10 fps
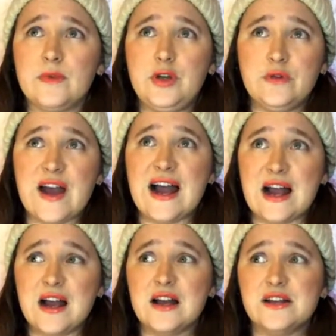You've
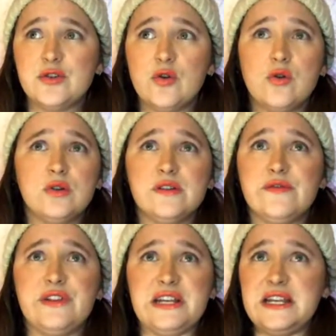had all
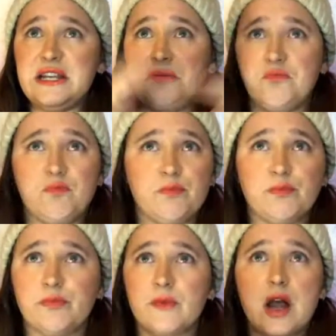of the
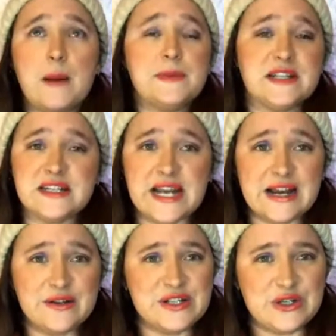ups and
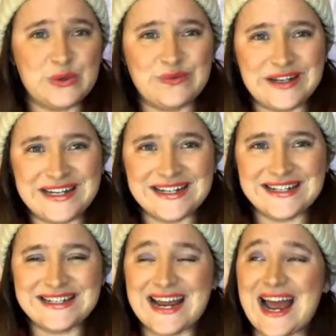downs that you've
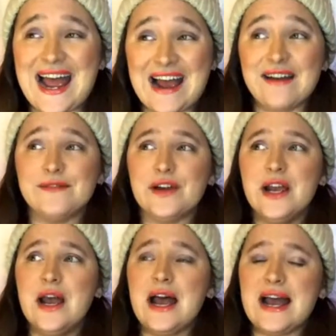needed to have,
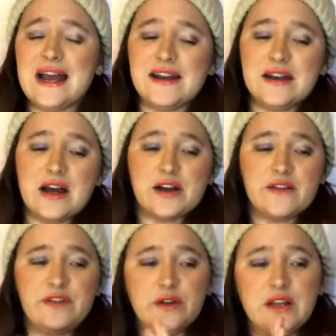and
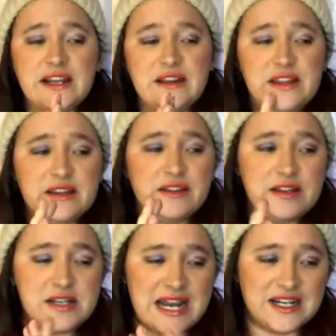I feel like
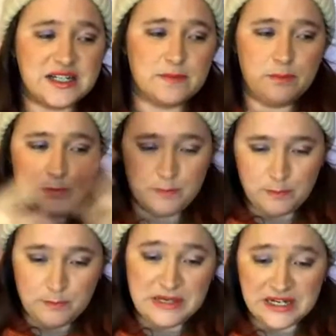the next
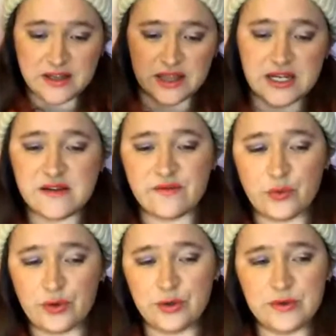big thing
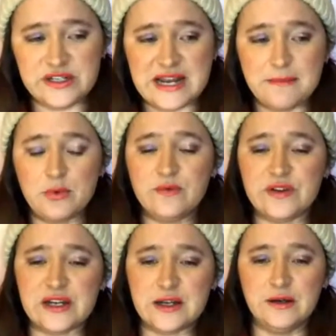for you is that
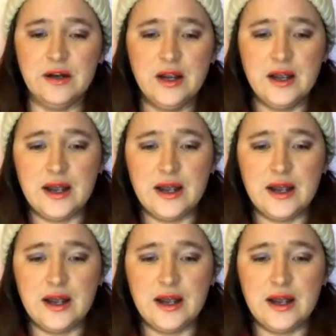moving in,